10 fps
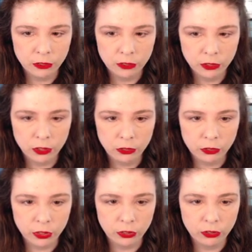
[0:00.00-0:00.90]
Let's go
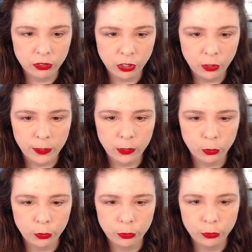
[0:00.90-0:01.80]
to the show
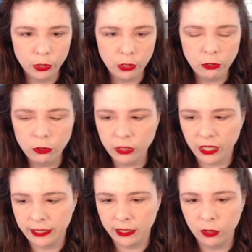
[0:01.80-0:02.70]
bowl. Oh,
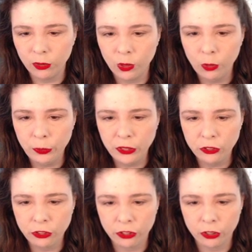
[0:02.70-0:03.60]
Tycho, open
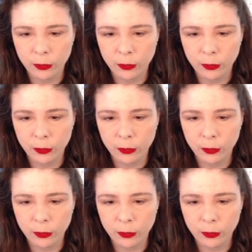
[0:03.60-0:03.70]
your sugar